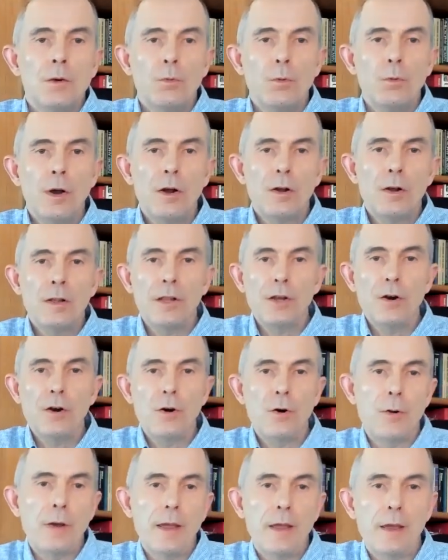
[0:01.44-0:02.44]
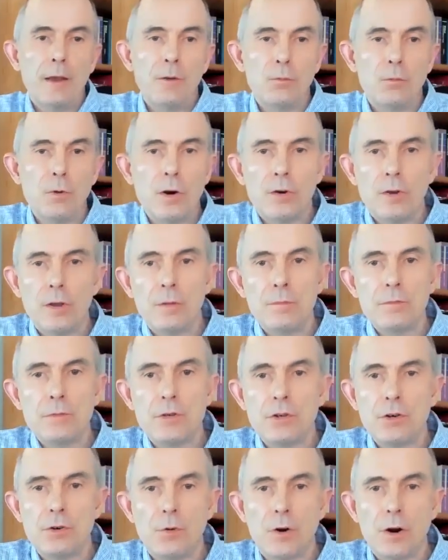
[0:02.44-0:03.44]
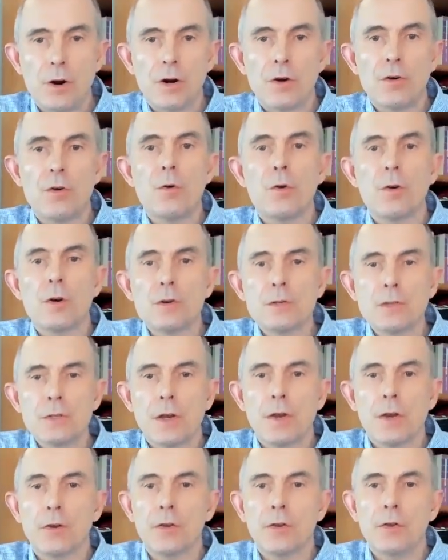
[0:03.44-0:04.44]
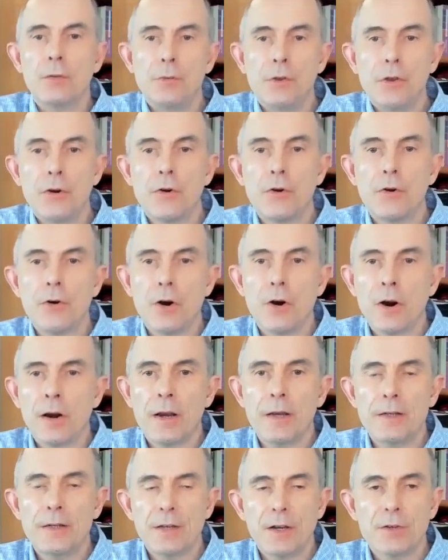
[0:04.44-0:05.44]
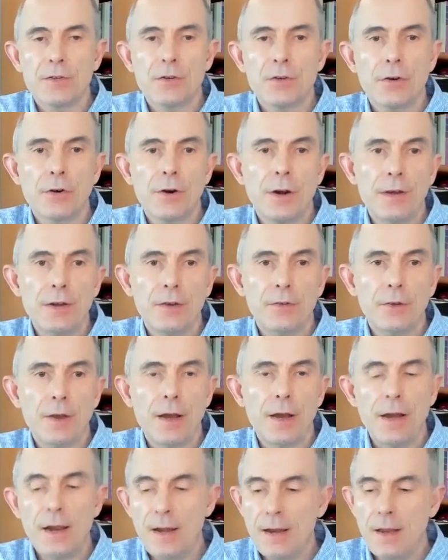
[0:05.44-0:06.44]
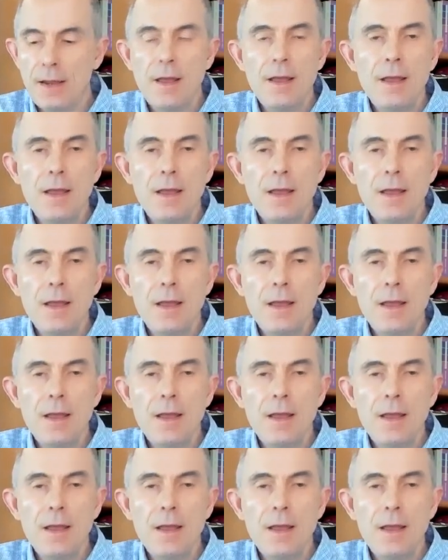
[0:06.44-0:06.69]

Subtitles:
Well, hello and welcome to our course on computer architecture and design.